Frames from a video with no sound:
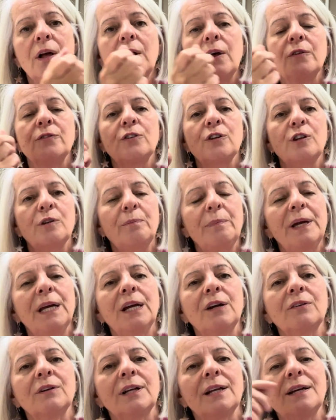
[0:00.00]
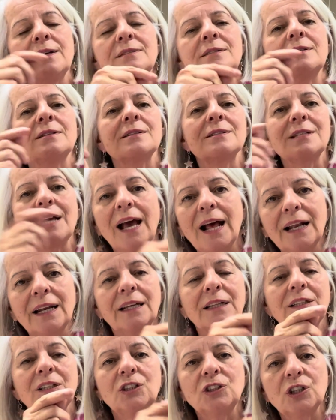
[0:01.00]
So the parent isn't
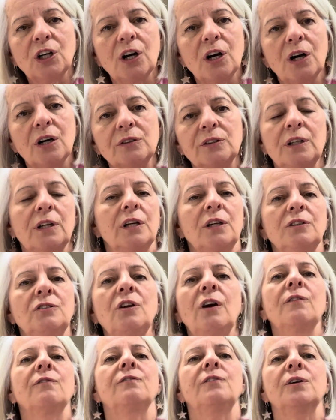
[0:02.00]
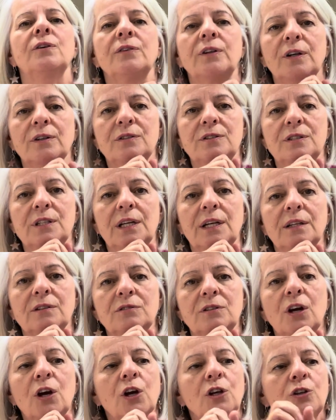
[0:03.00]
telling the child, don't feel those
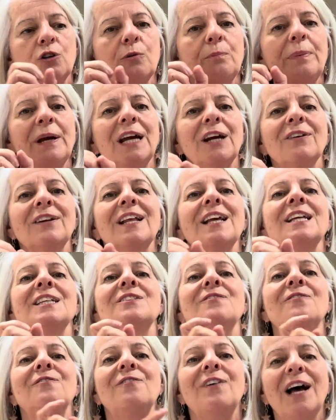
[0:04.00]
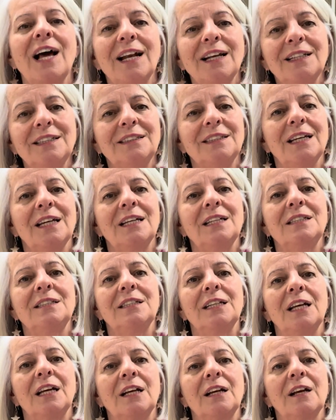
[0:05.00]
things. Your parent is
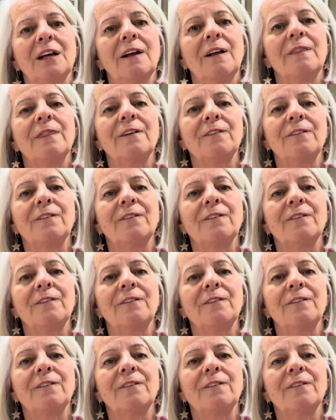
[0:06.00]
validating the